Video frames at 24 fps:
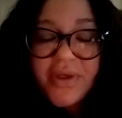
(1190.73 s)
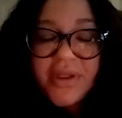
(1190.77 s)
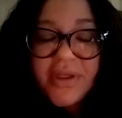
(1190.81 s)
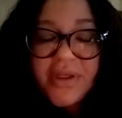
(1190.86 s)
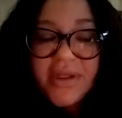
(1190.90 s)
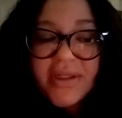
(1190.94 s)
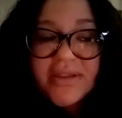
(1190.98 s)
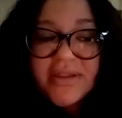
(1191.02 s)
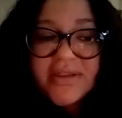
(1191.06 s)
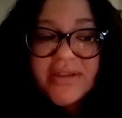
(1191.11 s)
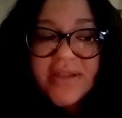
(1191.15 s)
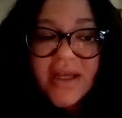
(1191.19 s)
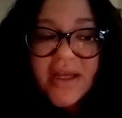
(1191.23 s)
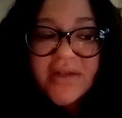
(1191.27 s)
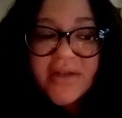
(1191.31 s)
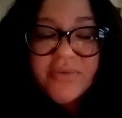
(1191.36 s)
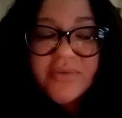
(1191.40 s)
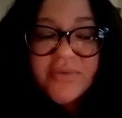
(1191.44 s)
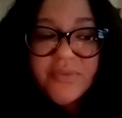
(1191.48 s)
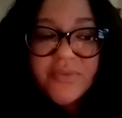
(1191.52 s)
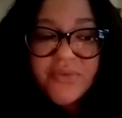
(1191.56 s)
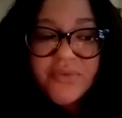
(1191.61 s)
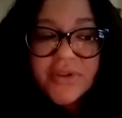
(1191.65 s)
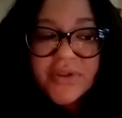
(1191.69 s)
and he sounded
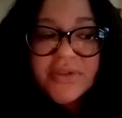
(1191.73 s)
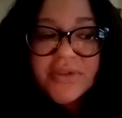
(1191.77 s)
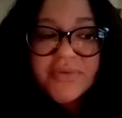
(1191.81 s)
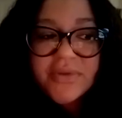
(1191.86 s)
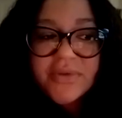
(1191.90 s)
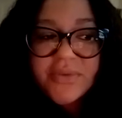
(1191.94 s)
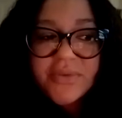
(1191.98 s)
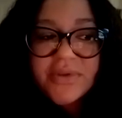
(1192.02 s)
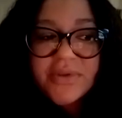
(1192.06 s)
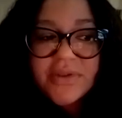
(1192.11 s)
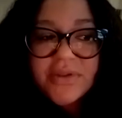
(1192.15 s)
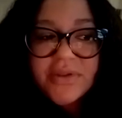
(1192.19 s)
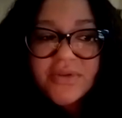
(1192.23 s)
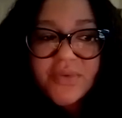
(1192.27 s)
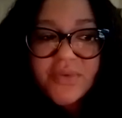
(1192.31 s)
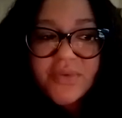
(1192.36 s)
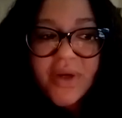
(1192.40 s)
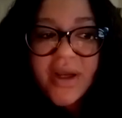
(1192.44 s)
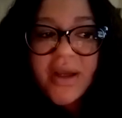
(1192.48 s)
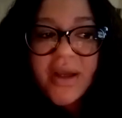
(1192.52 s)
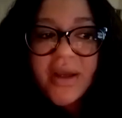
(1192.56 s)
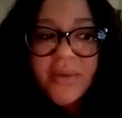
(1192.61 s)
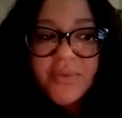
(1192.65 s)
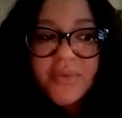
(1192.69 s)
remorseful, which is
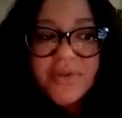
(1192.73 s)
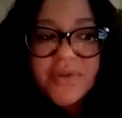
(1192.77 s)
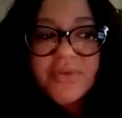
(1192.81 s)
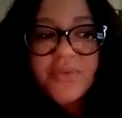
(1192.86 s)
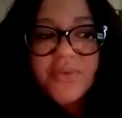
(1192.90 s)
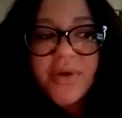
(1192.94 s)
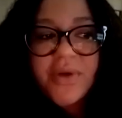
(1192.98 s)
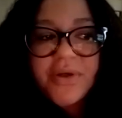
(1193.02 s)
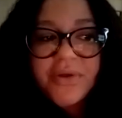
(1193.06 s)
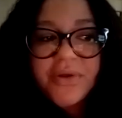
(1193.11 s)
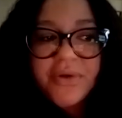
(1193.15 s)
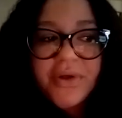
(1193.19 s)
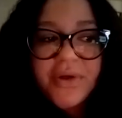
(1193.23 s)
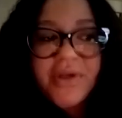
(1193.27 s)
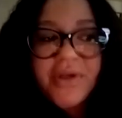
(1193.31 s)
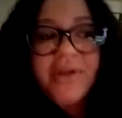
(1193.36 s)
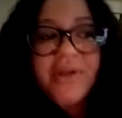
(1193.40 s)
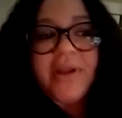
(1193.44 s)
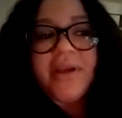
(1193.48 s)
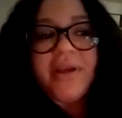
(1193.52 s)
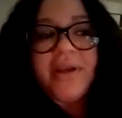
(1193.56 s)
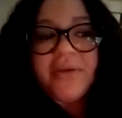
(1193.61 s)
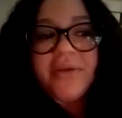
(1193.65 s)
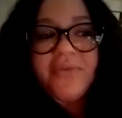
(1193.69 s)
why I was wondering,
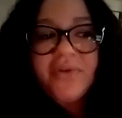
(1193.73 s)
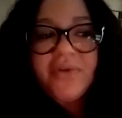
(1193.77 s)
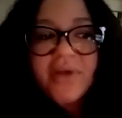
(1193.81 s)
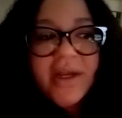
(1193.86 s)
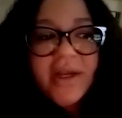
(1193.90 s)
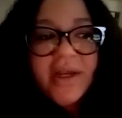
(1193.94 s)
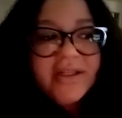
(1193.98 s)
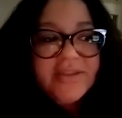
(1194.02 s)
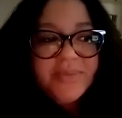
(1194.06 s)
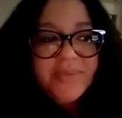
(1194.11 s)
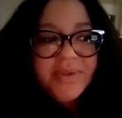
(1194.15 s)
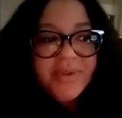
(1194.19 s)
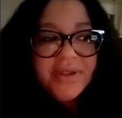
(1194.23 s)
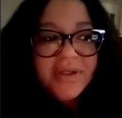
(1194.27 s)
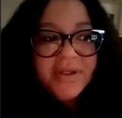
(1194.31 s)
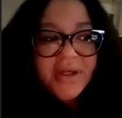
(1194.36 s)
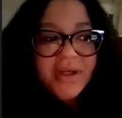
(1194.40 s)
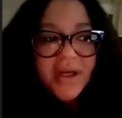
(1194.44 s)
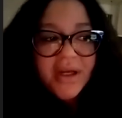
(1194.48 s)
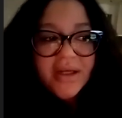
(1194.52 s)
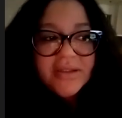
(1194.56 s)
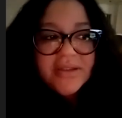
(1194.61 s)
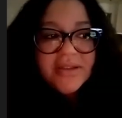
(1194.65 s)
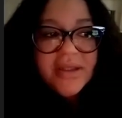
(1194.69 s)
like, if you guys been in
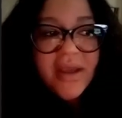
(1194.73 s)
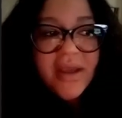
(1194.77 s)
contact,